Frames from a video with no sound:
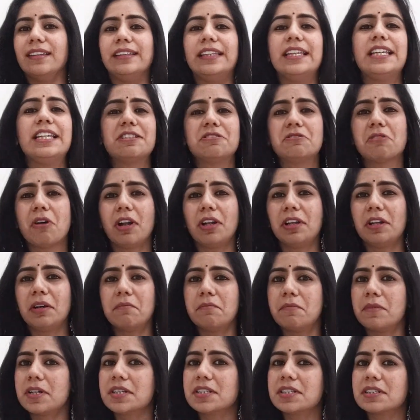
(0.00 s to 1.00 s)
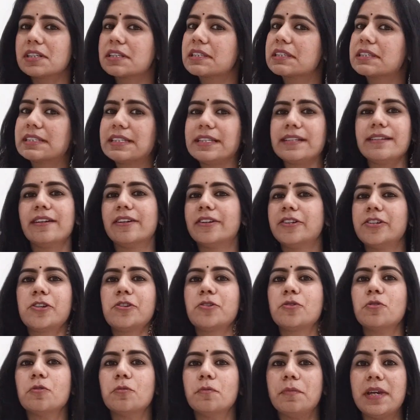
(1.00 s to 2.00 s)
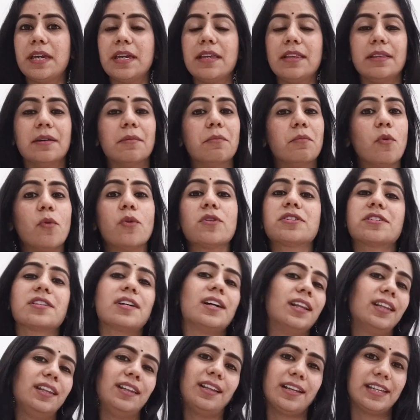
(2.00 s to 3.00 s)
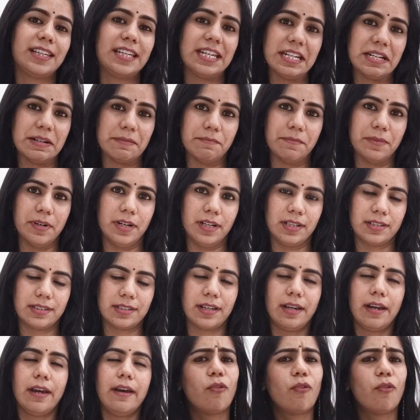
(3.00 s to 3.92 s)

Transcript: These all numbers considered to be the most unlucky numbers.